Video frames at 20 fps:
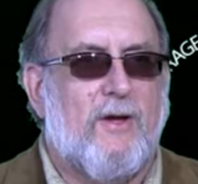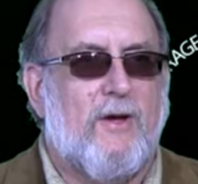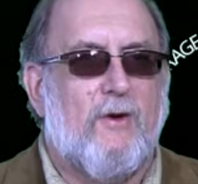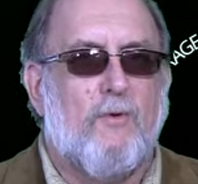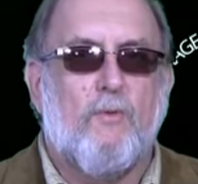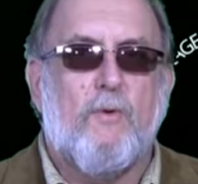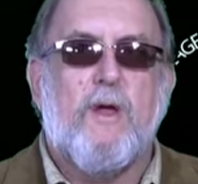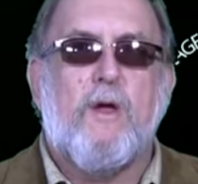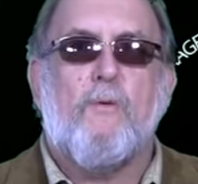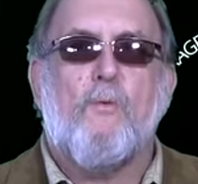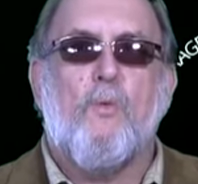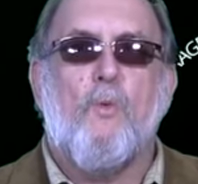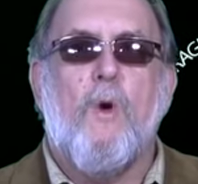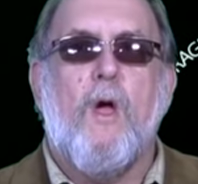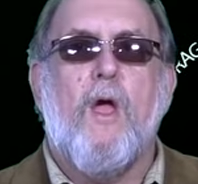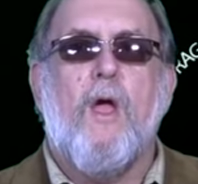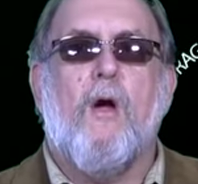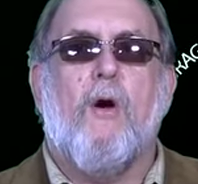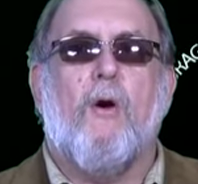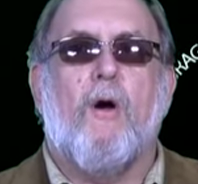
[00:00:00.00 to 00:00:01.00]
We
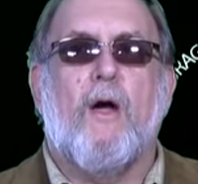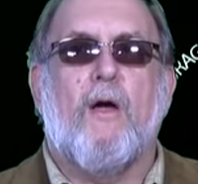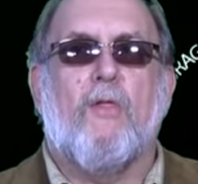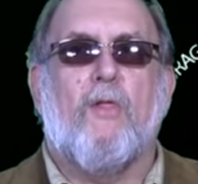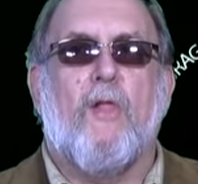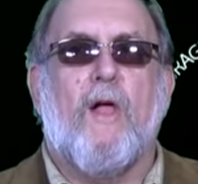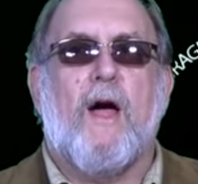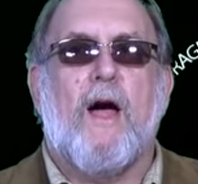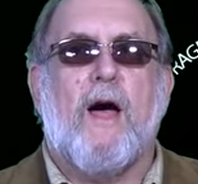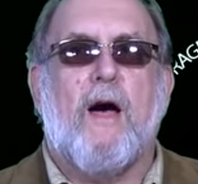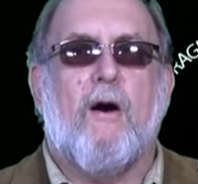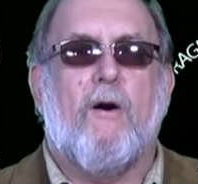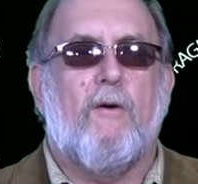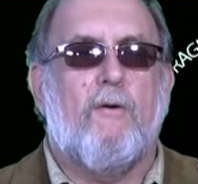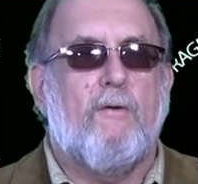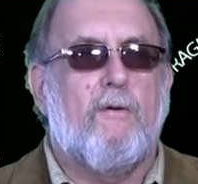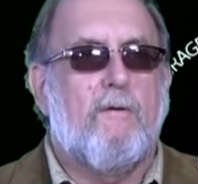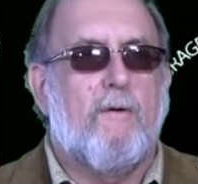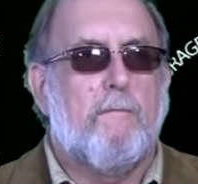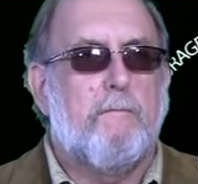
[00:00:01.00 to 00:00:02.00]
will allow
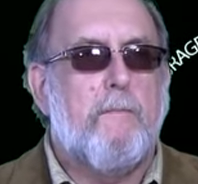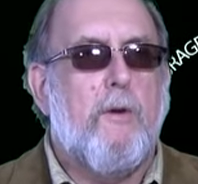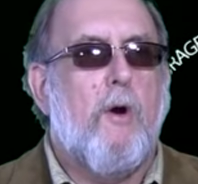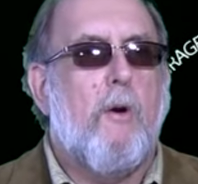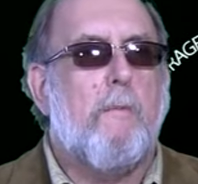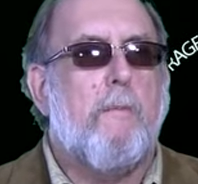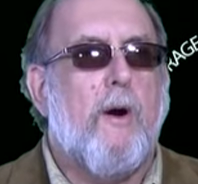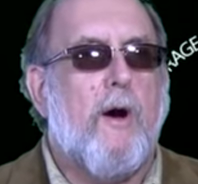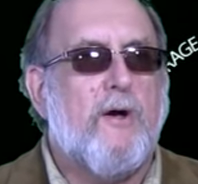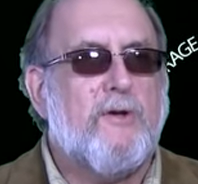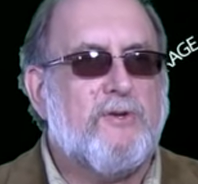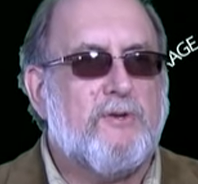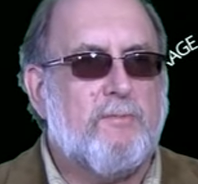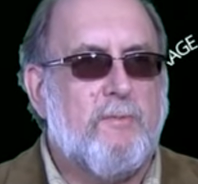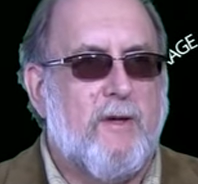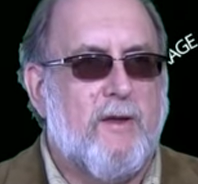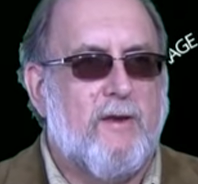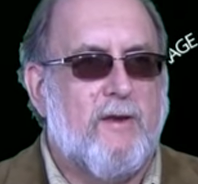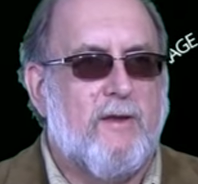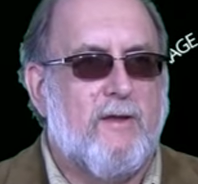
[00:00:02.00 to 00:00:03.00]
bail
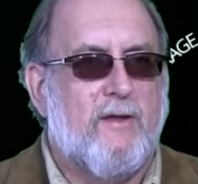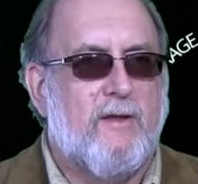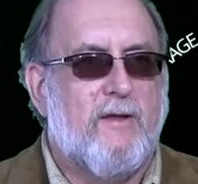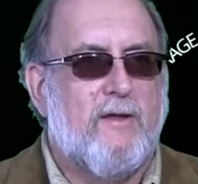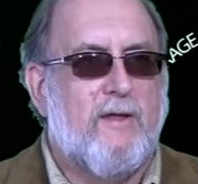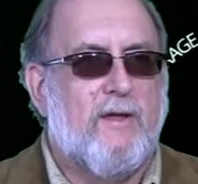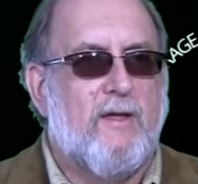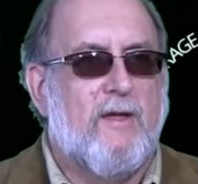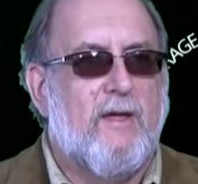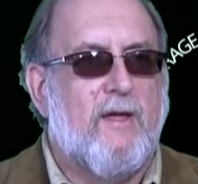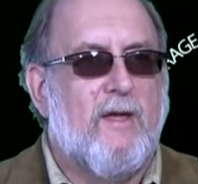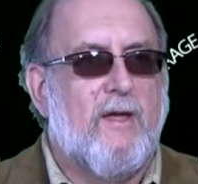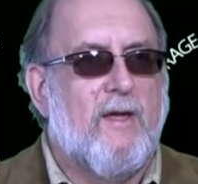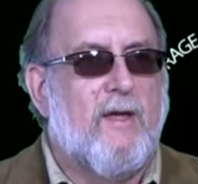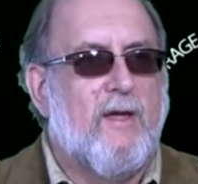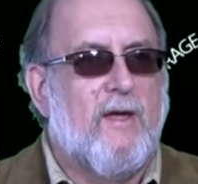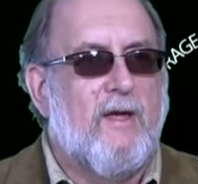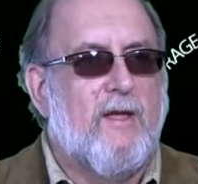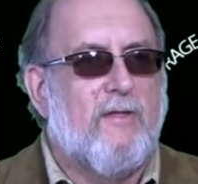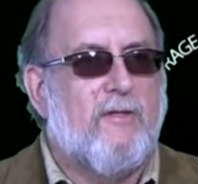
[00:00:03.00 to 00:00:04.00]
bondsmen.
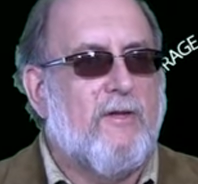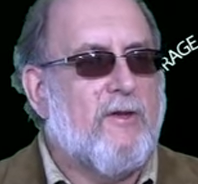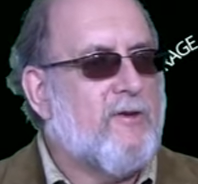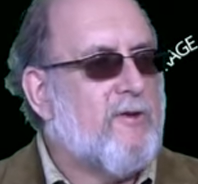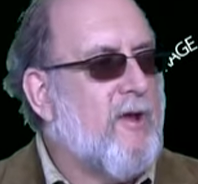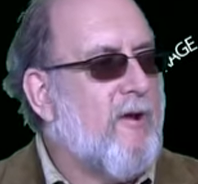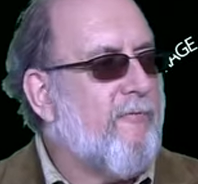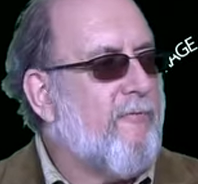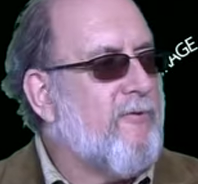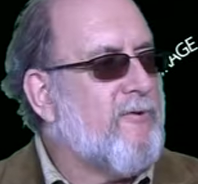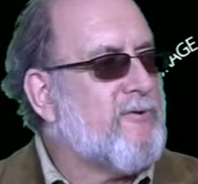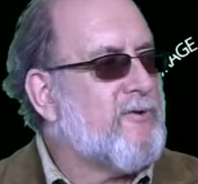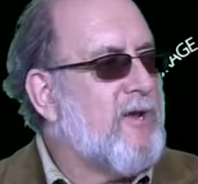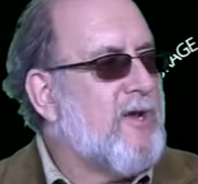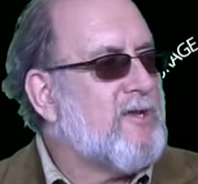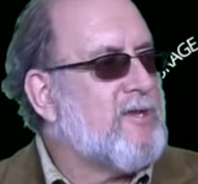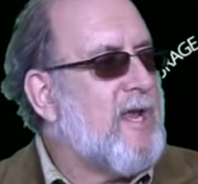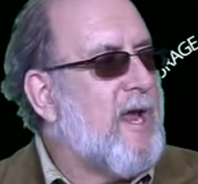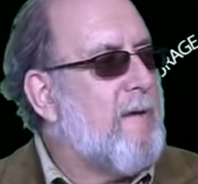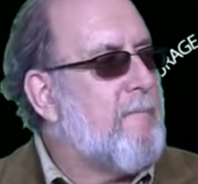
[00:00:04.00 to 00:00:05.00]
The difference
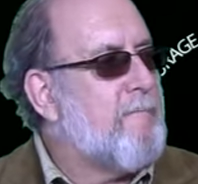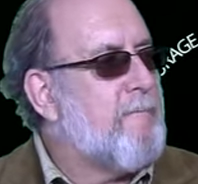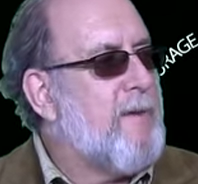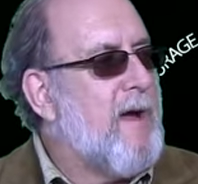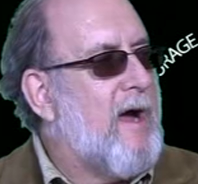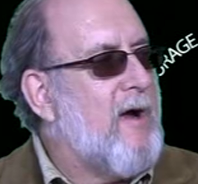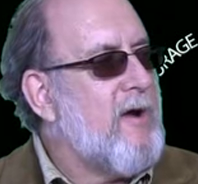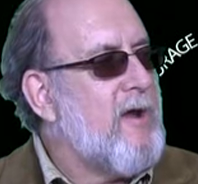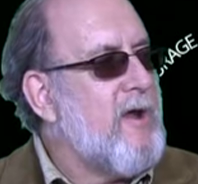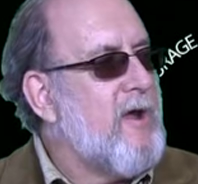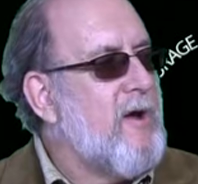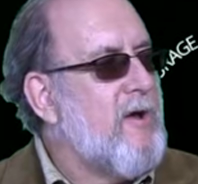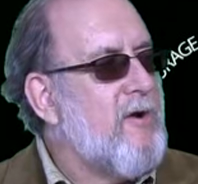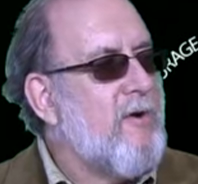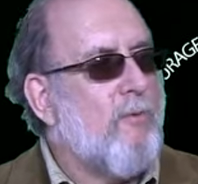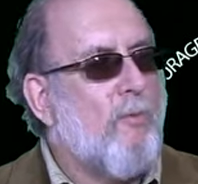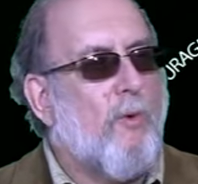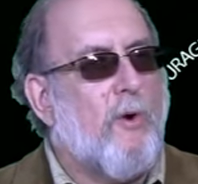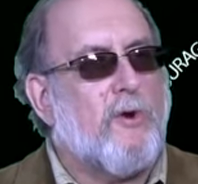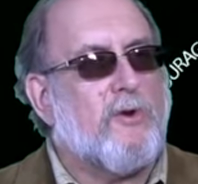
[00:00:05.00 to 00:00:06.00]
is a bounty
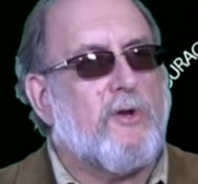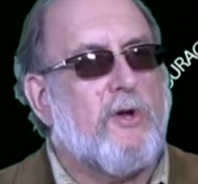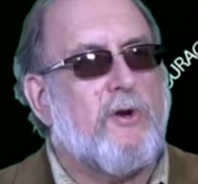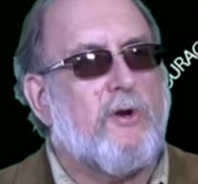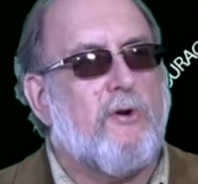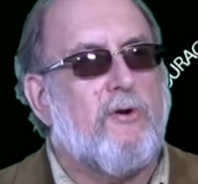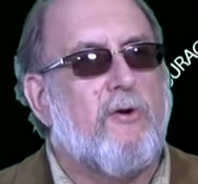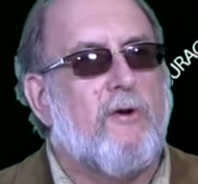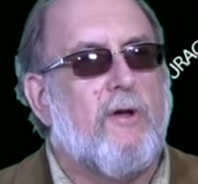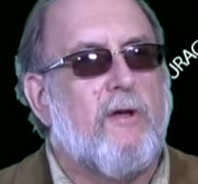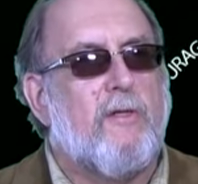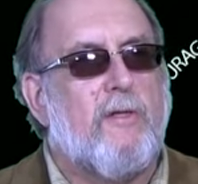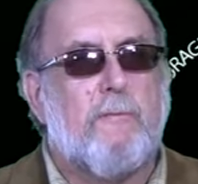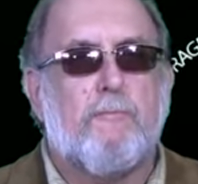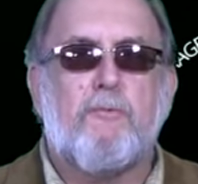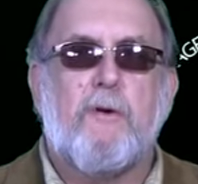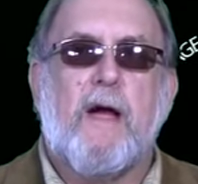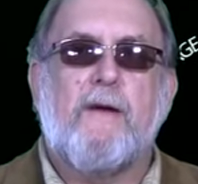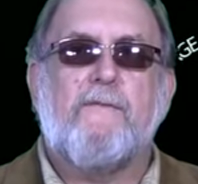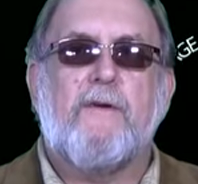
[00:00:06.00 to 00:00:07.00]
hunter works under the
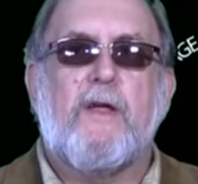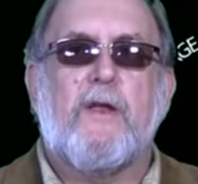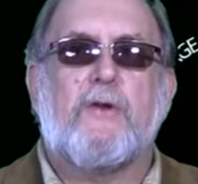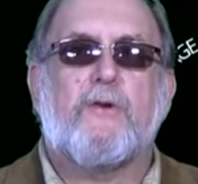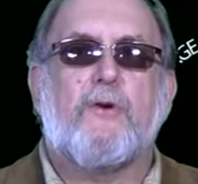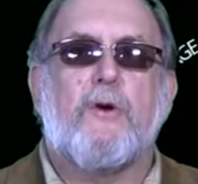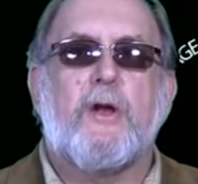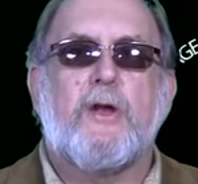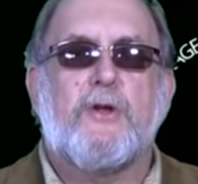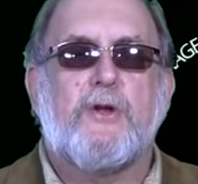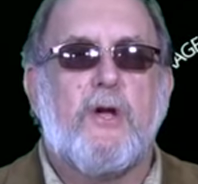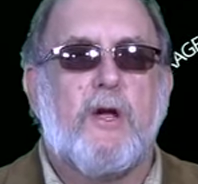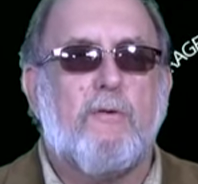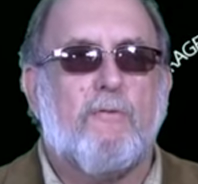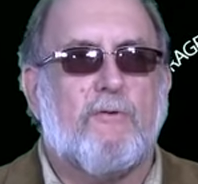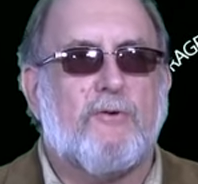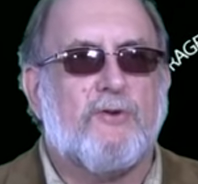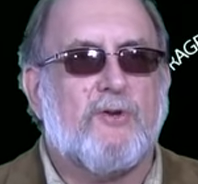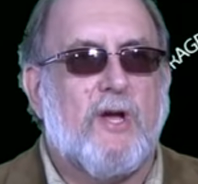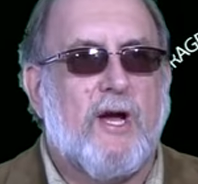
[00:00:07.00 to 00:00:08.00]
private attorney
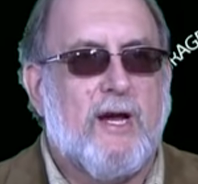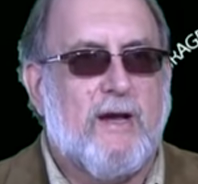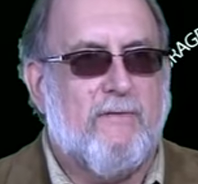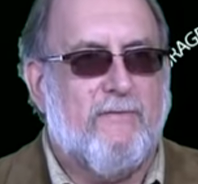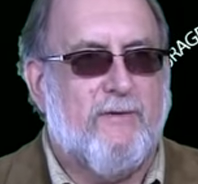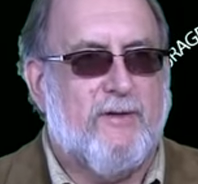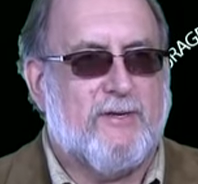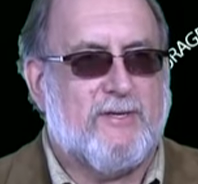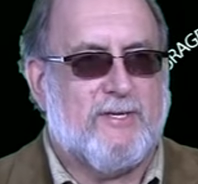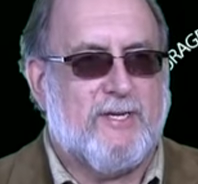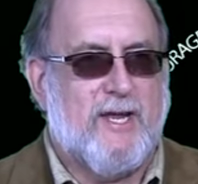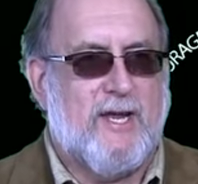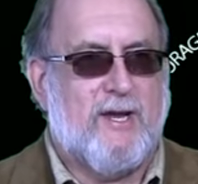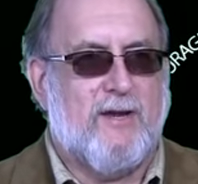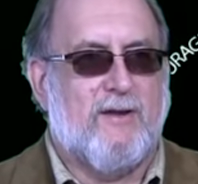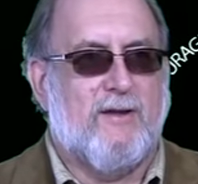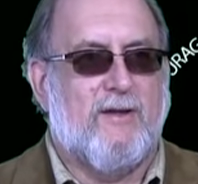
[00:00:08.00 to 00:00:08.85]
general side of this thing.